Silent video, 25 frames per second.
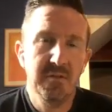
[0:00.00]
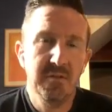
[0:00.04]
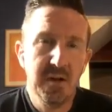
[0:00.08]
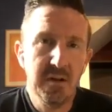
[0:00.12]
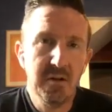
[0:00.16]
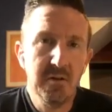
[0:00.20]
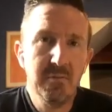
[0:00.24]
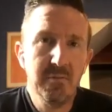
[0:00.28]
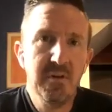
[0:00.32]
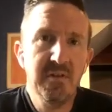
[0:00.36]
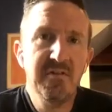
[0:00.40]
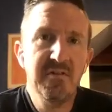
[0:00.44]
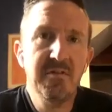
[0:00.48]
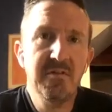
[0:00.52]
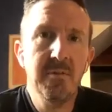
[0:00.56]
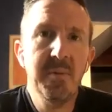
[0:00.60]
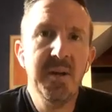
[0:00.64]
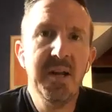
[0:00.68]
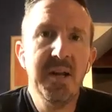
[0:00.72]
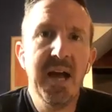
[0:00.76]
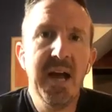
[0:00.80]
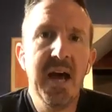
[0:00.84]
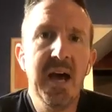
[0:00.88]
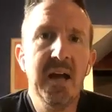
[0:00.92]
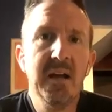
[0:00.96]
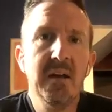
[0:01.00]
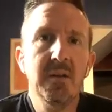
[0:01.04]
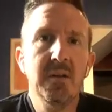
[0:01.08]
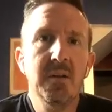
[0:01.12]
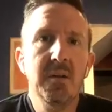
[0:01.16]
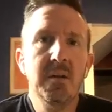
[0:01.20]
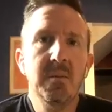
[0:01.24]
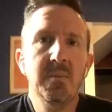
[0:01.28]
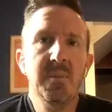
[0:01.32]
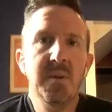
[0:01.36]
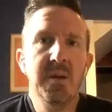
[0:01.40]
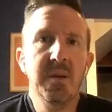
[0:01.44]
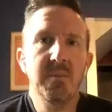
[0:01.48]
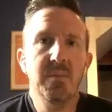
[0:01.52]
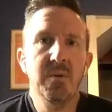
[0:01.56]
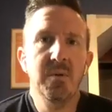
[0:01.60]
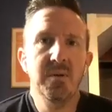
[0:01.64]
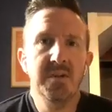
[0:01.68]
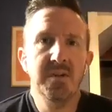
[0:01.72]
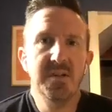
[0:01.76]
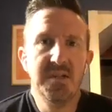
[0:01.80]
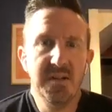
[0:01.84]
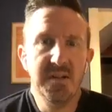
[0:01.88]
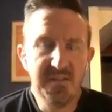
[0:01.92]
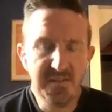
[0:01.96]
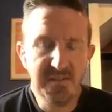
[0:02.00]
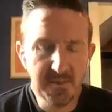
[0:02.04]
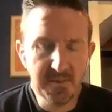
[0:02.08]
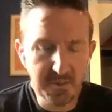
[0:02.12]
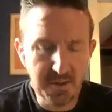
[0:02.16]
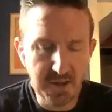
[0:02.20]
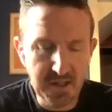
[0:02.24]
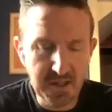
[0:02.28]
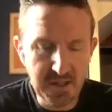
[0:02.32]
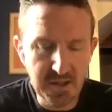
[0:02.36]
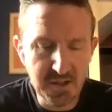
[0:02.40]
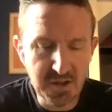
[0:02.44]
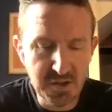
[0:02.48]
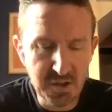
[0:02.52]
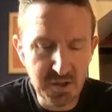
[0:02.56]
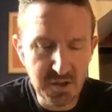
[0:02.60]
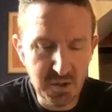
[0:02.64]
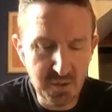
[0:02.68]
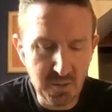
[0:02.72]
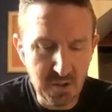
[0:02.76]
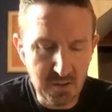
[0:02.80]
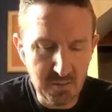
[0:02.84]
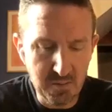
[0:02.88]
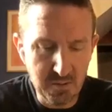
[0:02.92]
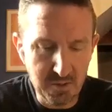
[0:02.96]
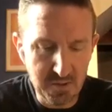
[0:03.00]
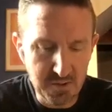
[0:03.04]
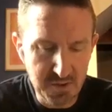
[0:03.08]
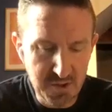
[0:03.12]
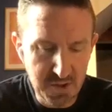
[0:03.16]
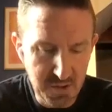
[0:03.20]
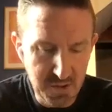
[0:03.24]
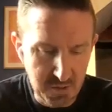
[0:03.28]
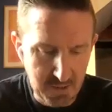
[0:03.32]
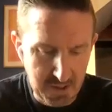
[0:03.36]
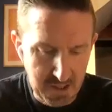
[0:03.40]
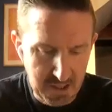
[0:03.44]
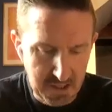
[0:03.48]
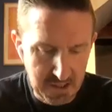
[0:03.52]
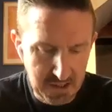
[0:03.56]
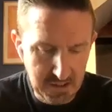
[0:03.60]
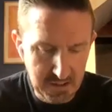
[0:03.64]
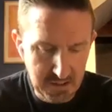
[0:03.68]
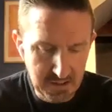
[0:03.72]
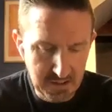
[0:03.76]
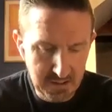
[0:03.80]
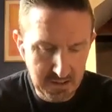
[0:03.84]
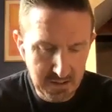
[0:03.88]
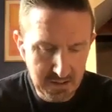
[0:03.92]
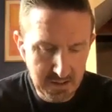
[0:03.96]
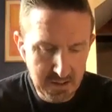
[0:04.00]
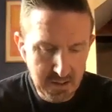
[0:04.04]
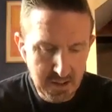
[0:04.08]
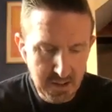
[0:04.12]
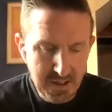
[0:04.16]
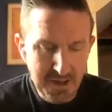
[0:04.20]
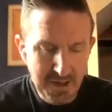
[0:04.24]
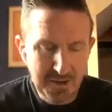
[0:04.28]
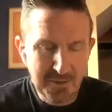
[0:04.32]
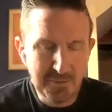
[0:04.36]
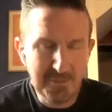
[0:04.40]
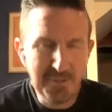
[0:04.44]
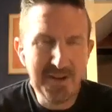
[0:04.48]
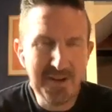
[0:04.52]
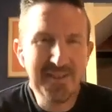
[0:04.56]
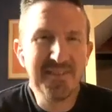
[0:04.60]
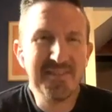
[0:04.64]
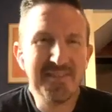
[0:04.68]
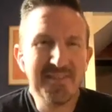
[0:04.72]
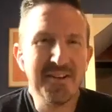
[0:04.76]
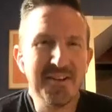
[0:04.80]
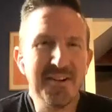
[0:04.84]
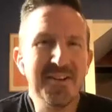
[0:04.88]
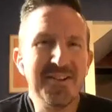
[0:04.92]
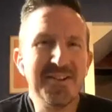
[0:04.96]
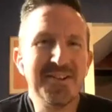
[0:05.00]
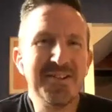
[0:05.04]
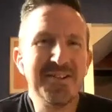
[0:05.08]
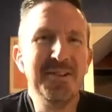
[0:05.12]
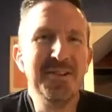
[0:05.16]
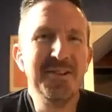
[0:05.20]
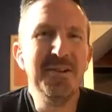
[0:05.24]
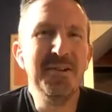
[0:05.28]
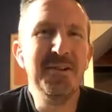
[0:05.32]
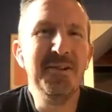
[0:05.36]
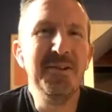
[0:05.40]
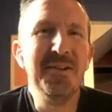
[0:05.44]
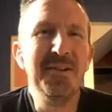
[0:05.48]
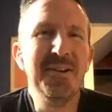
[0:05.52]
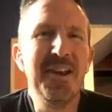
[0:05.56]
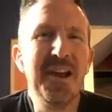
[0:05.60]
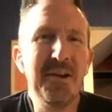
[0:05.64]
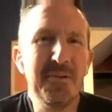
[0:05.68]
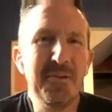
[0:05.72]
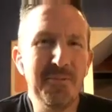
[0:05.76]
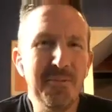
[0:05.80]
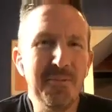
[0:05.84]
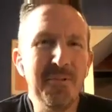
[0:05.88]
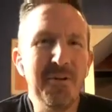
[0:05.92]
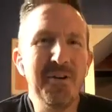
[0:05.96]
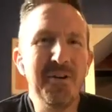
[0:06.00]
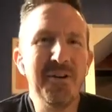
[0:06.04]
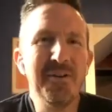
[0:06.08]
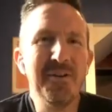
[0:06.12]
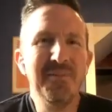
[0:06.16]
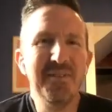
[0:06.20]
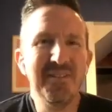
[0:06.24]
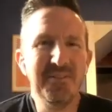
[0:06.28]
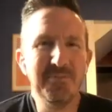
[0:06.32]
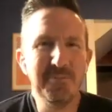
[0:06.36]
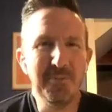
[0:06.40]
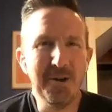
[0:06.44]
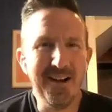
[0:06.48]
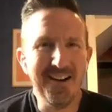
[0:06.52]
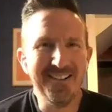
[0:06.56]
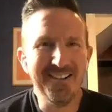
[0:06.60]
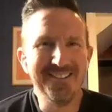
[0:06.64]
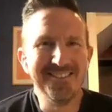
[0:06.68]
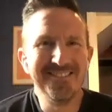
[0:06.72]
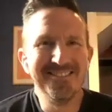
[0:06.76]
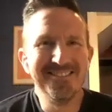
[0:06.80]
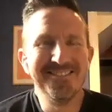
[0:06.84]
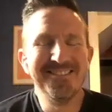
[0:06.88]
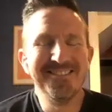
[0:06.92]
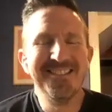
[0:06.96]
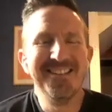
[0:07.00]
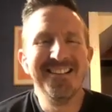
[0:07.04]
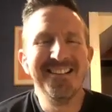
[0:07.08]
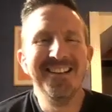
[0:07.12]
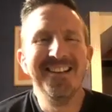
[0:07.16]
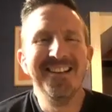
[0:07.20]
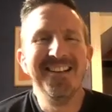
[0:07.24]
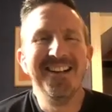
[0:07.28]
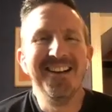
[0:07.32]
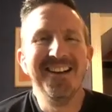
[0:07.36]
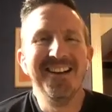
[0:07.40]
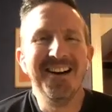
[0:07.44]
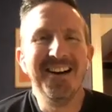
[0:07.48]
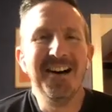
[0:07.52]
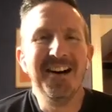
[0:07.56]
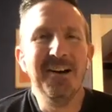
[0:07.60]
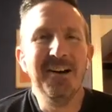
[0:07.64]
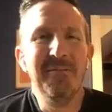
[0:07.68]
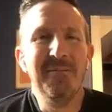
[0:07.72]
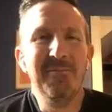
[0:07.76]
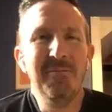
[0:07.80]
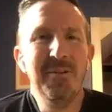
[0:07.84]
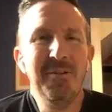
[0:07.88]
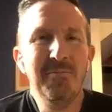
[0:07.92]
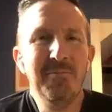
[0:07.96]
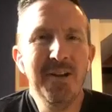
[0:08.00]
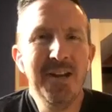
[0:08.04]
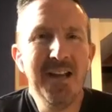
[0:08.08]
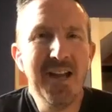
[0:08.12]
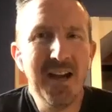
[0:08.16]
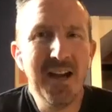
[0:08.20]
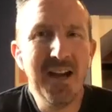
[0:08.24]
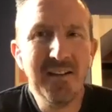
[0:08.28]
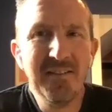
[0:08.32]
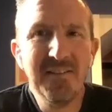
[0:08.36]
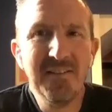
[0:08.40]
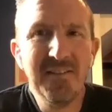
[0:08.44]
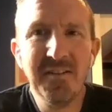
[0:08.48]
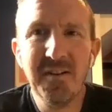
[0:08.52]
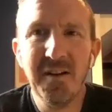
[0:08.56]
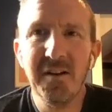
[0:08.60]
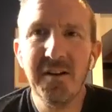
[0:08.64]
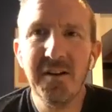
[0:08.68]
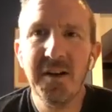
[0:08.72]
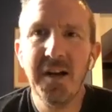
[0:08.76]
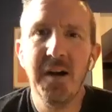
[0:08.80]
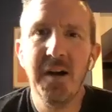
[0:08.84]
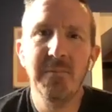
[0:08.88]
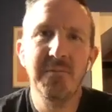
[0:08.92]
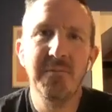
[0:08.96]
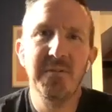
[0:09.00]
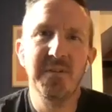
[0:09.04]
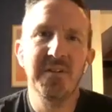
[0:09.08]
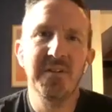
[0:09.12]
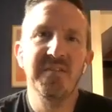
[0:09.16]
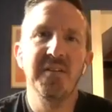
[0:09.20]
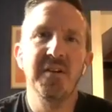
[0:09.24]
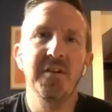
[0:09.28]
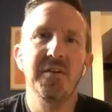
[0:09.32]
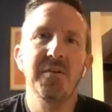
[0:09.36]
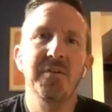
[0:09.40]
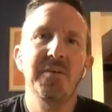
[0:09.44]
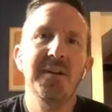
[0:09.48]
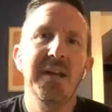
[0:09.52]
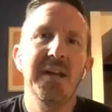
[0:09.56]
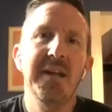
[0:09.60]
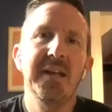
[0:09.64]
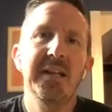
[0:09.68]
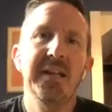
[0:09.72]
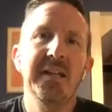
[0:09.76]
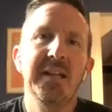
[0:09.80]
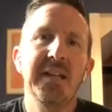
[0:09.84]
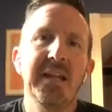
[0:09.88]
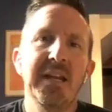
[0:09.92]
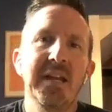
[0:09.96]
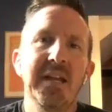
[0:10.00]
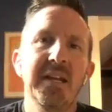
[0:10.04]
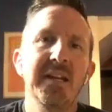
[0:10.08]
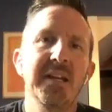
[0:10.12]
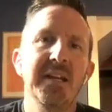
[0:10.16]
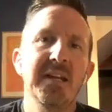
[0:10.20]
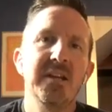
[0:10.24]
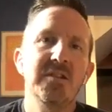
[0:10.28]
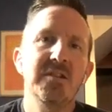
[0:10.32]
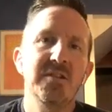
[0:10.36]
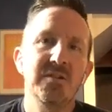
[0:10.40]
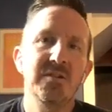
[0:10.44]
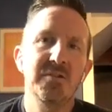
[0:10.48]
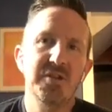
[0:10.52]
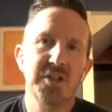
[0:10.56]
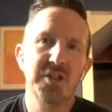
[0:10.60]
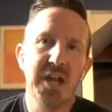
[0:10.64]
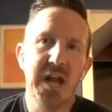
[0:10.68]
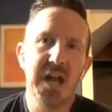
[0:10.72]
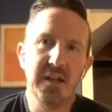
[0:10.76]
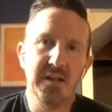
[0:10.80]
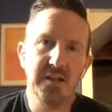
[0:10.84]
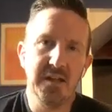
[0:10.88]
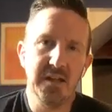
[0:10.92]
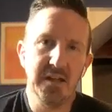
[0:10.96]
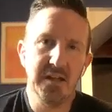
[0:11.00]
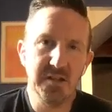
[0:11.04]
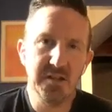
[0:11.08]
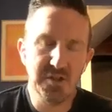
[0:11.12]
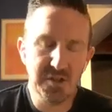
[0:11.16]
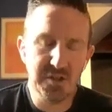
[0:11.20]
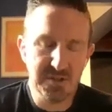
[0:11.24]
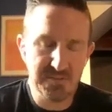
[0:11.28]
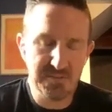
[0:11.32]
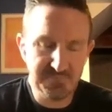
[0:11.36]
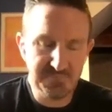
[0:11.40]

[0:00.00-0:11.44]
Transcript: So in other words, when we add a little bit more discipline to what we're doing, we start to get warm as well. When we exit our comfort zone and lean into challenge,